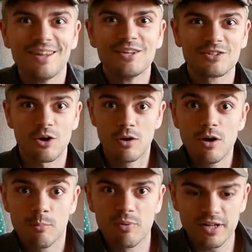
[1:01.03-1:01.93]
So
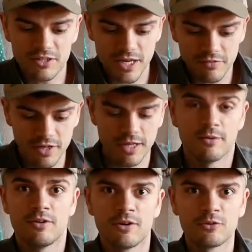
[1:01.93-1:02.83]
bring a safety
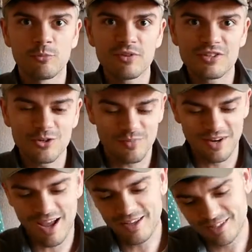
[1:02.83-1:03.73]
kit. You know, don't be stupid,
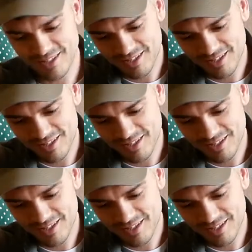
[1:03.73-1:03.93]
guys.